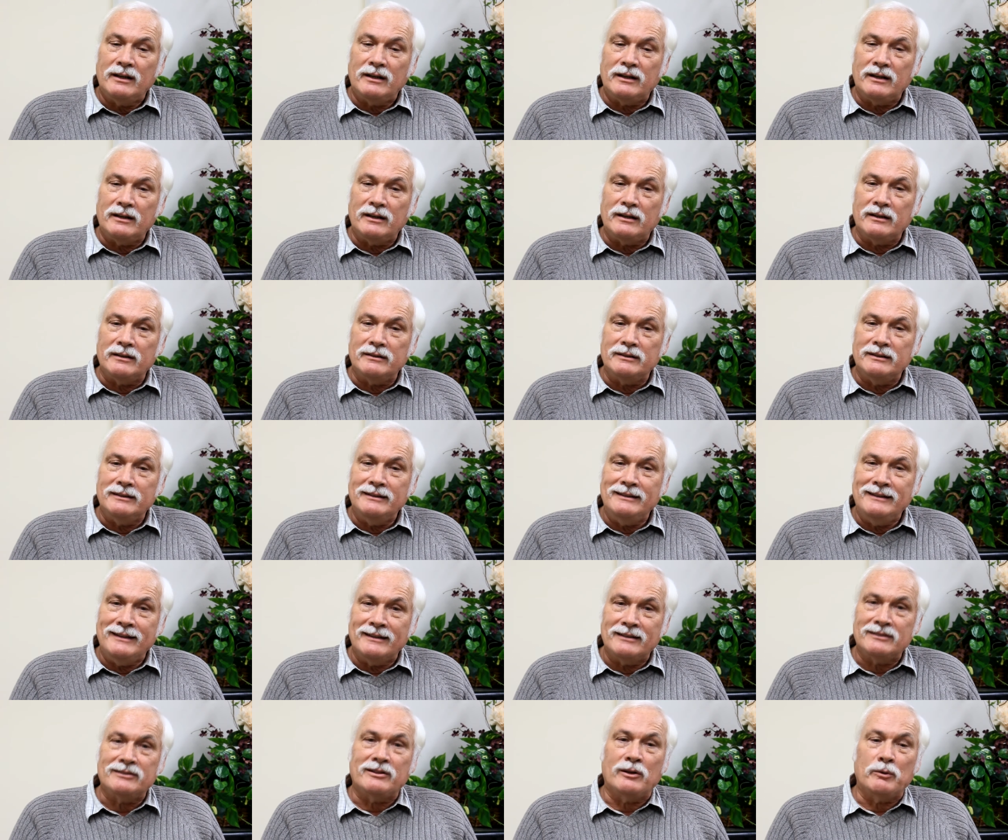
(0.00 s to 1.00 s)
uh,
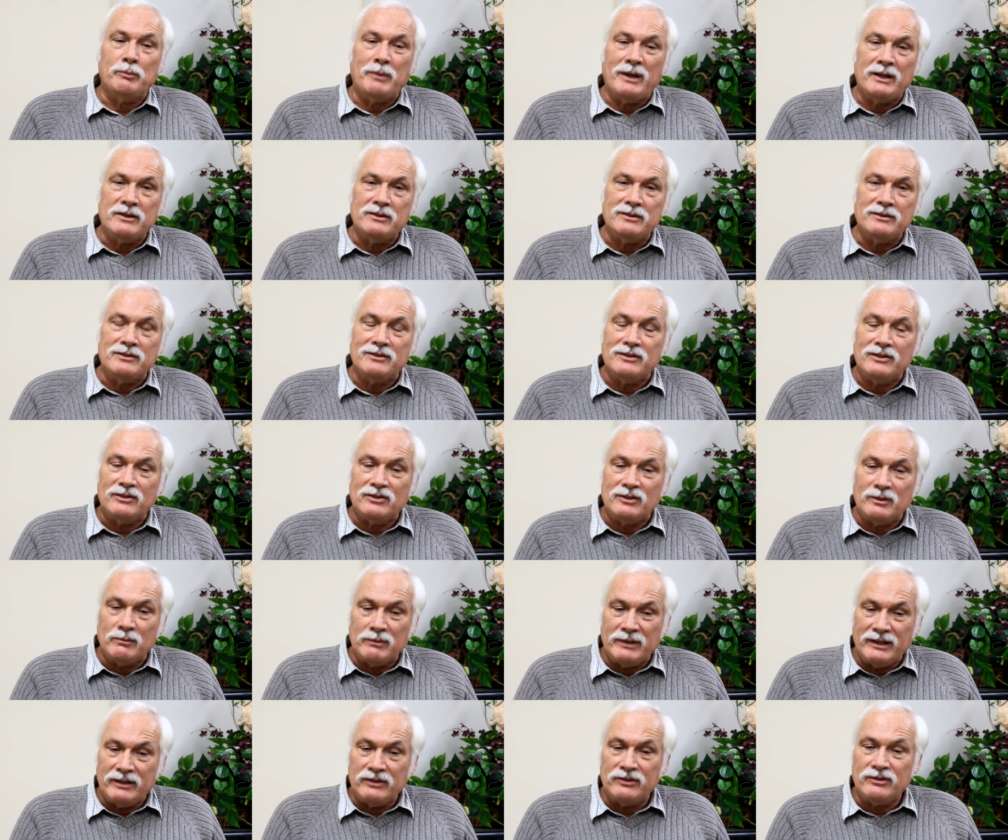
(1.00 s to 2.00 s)
yes, our pension
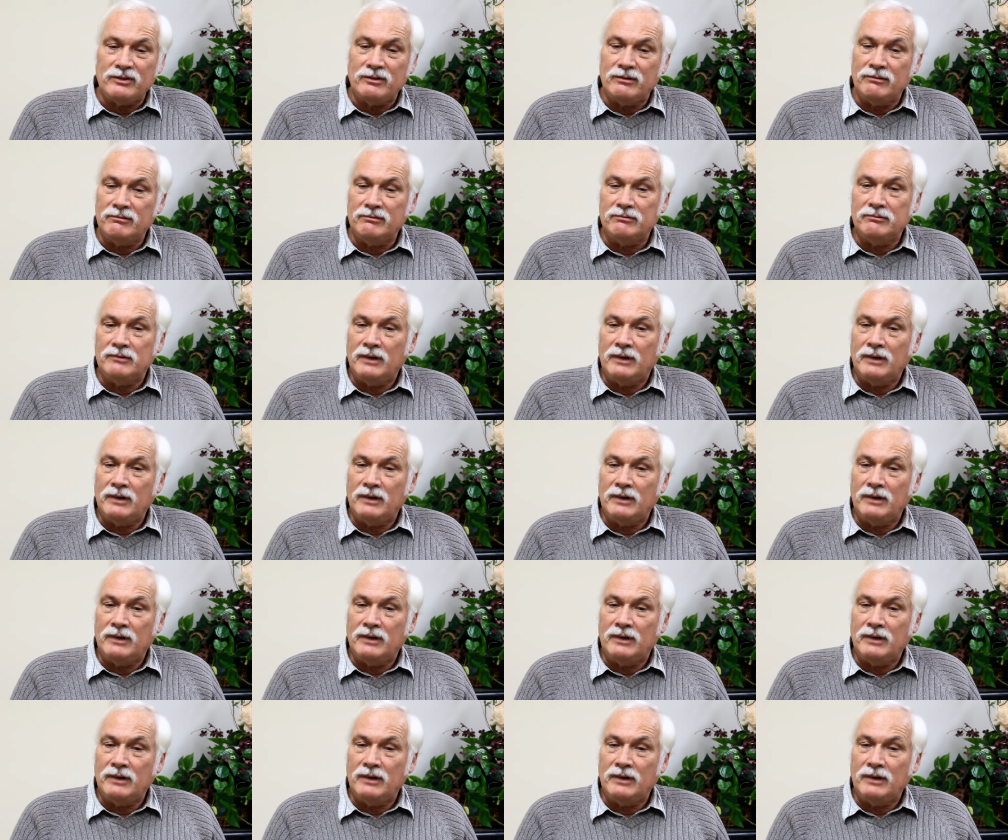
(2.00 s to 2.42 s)
system is,